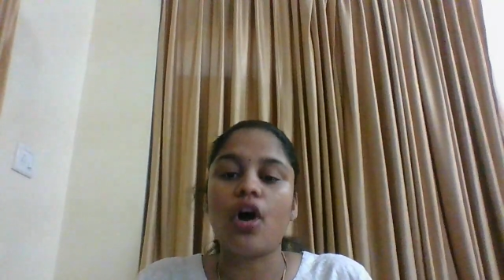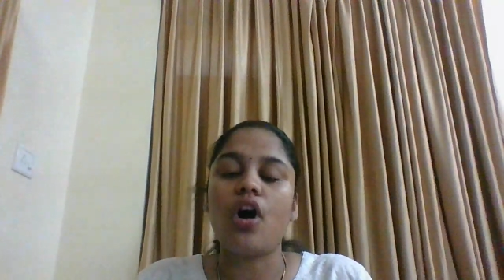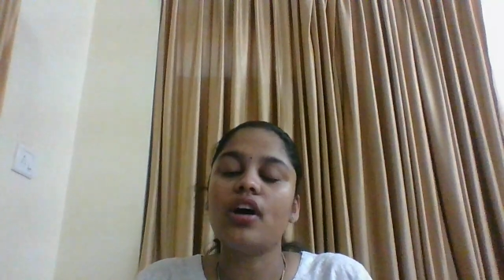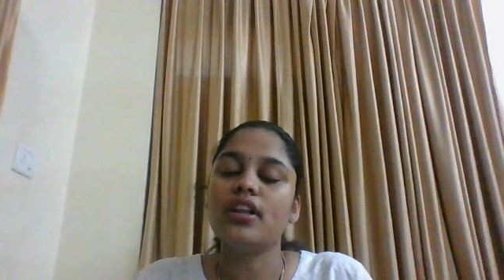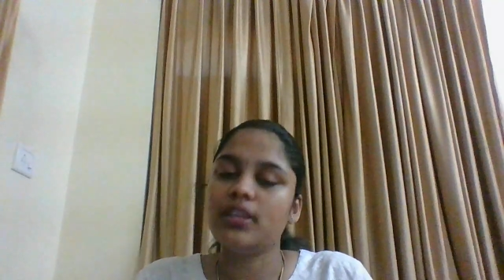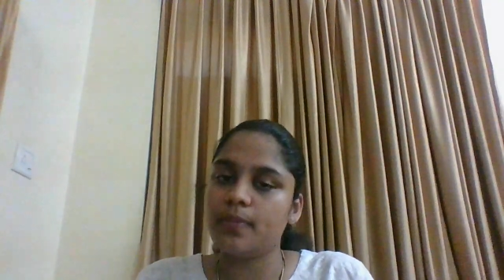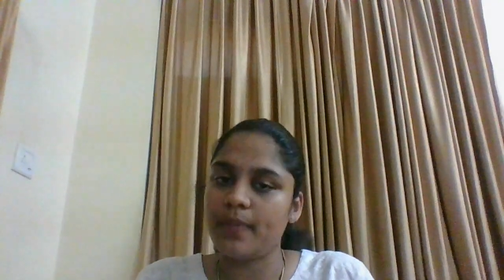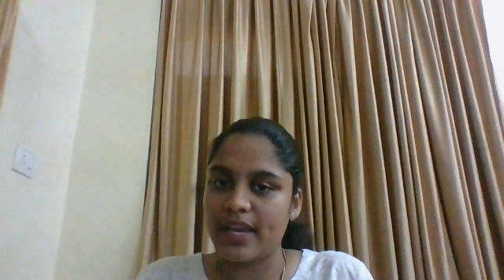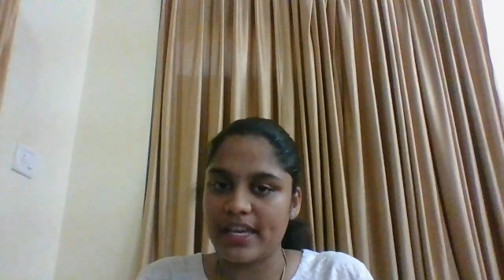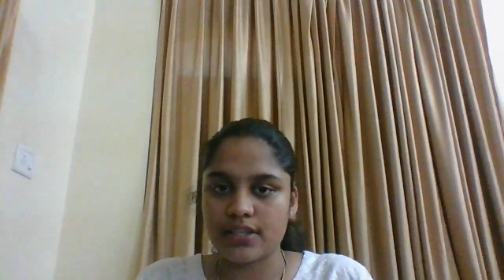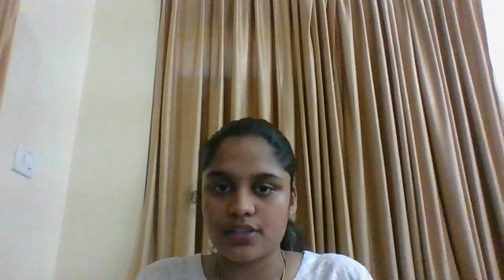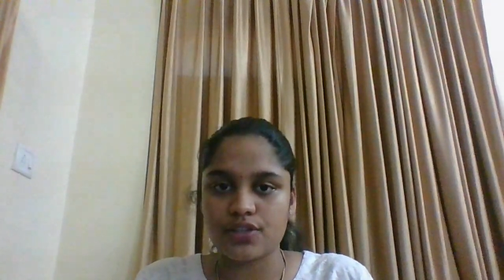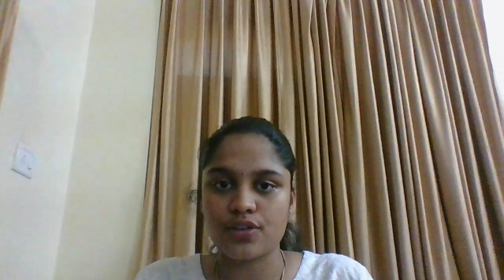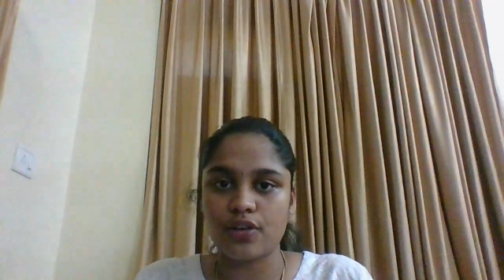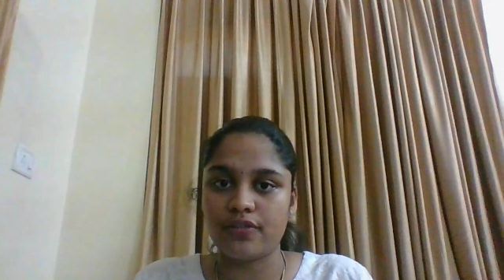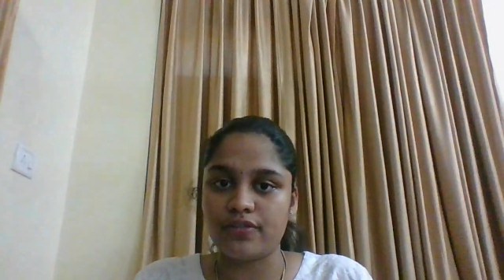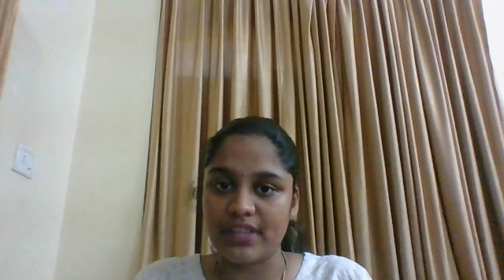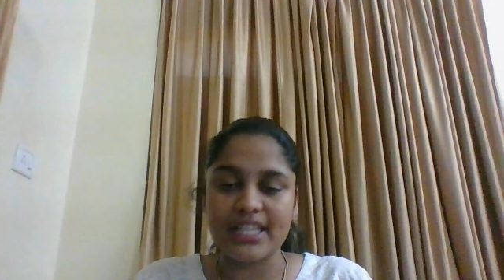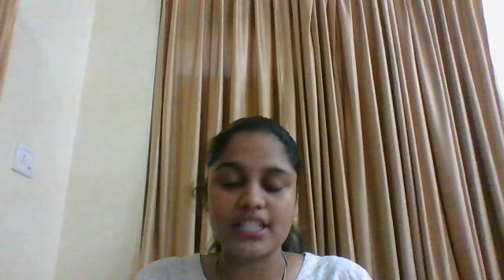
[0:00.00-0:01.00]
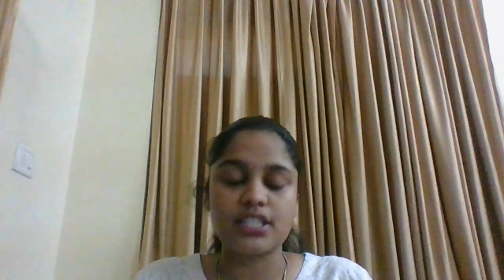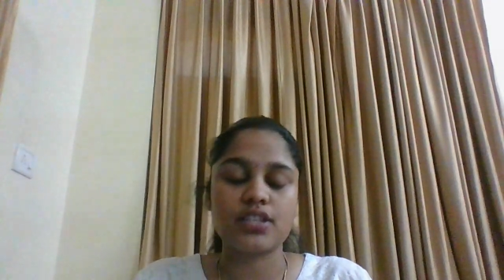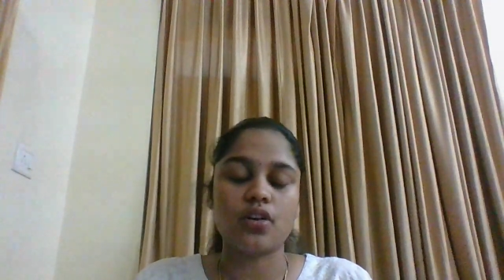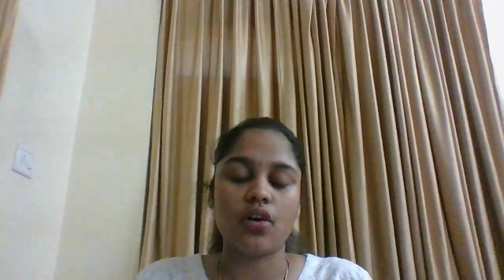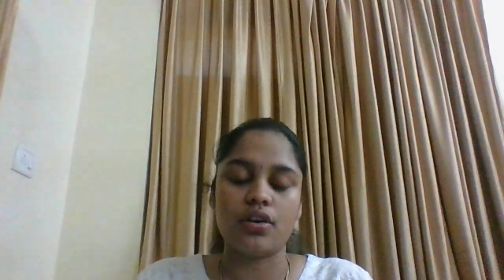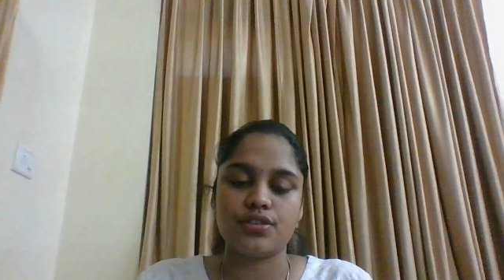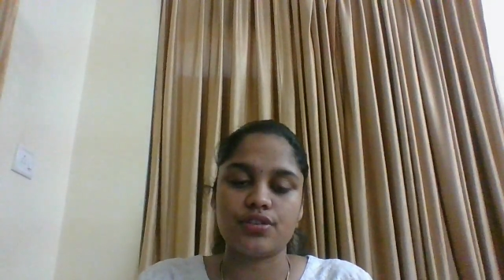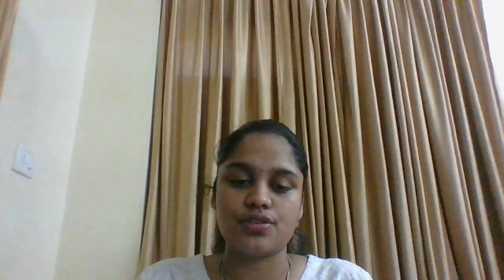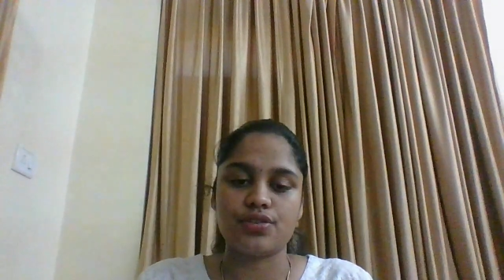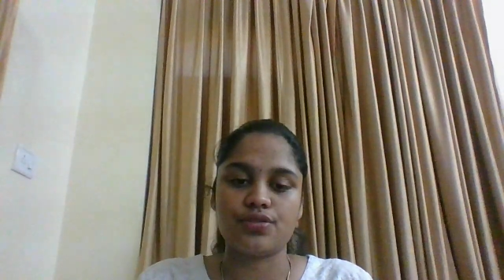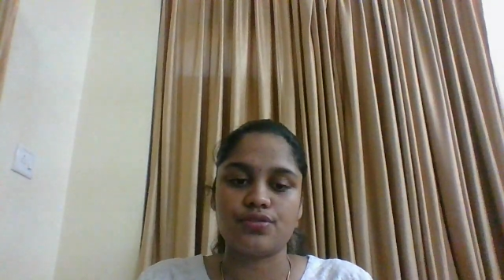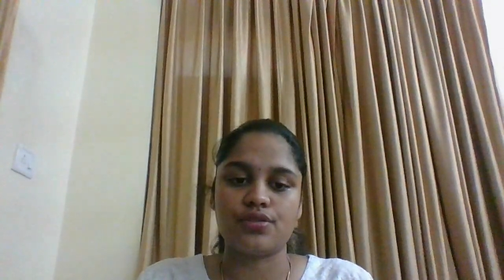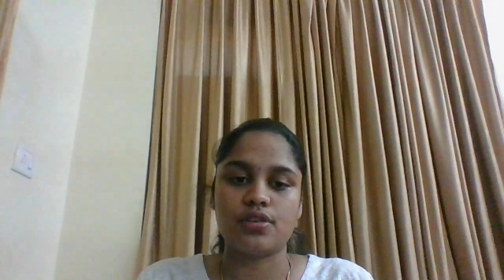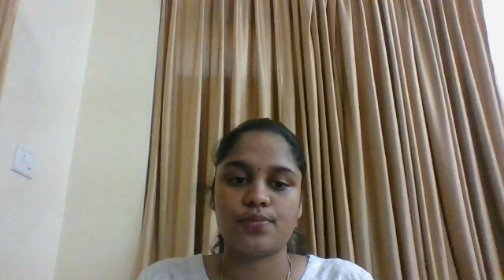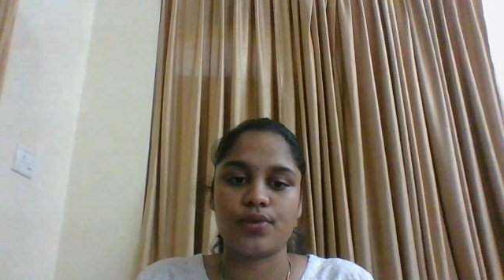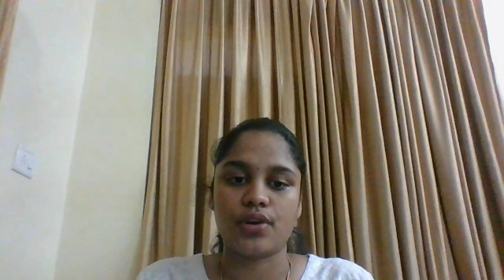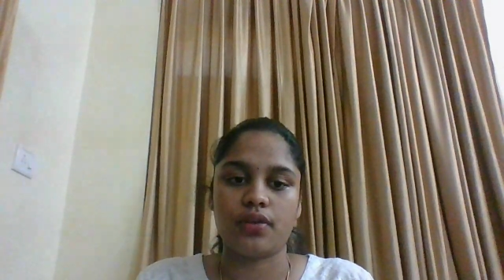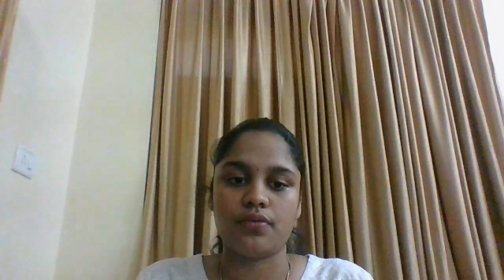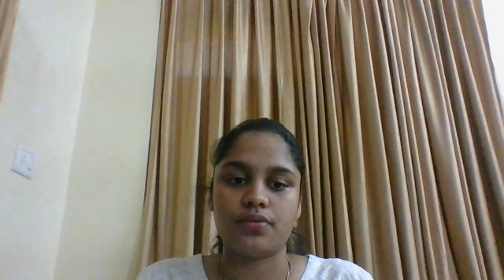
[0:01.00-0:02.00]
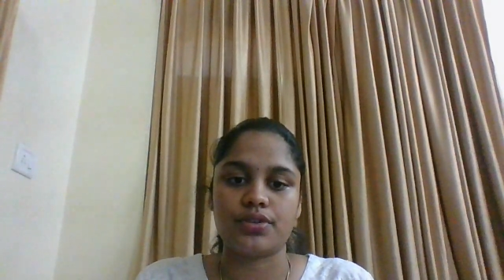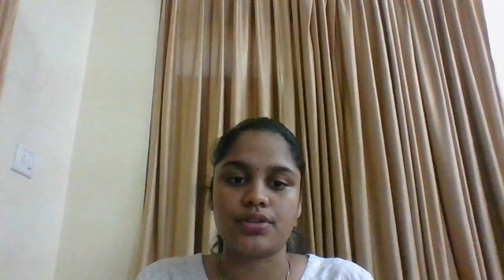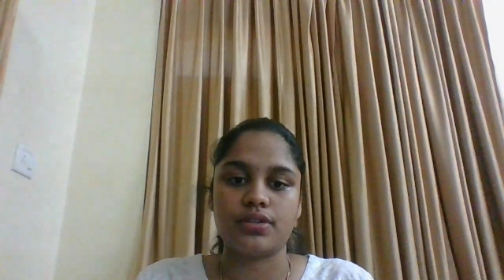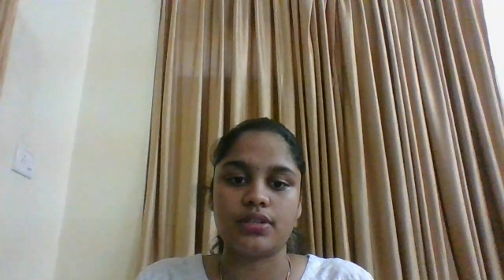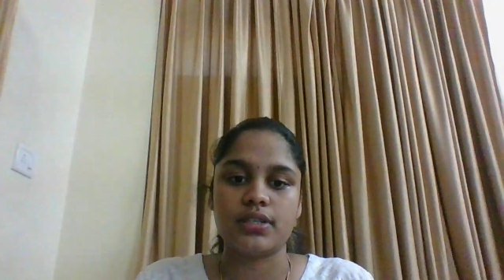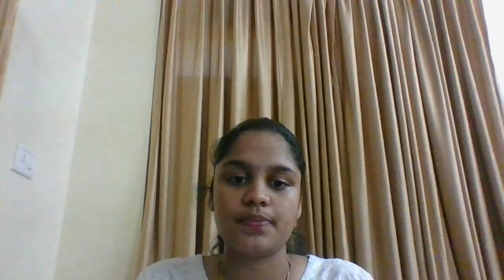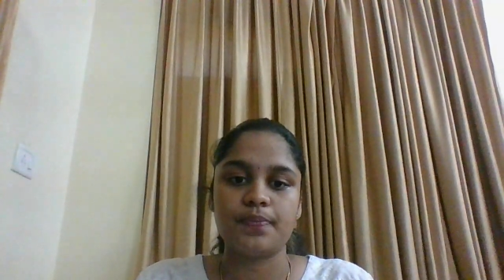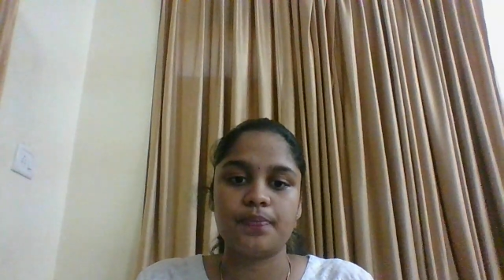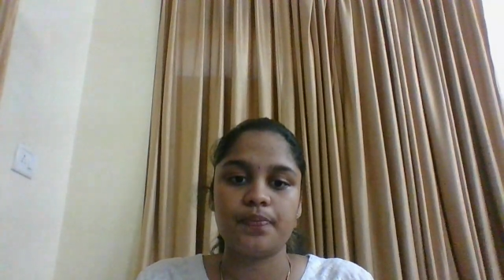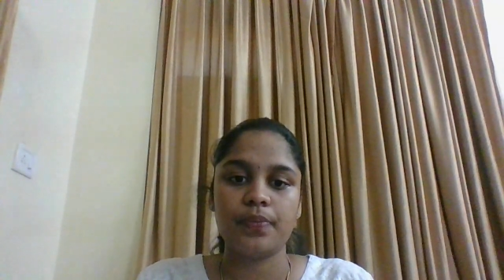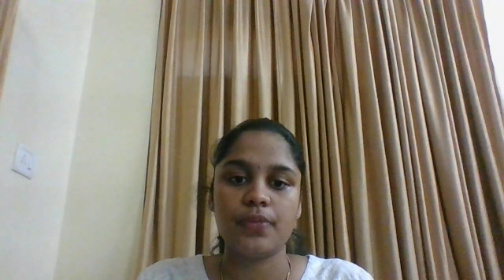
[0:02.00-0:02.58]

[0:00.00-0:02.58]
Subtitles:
on the basis of these constitutional provisions.